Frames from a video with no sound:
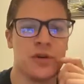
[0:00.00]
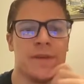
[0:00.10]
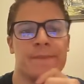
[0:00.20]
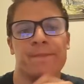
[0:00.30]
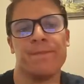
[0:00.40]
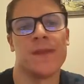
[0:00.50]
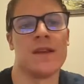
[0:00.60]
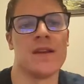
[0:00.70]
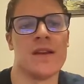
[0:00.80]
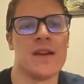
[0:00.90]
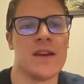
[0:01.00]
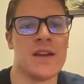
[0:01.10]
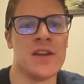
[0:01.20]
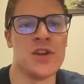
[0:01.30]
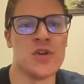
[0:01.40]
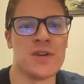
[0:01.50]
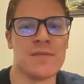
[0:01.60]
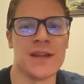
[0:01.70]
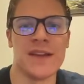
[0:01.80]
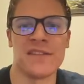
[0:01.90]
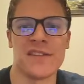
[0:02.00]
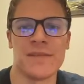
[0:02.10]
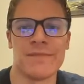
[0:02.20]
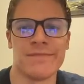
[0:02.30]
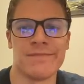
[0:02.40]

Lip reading: point. No complaints.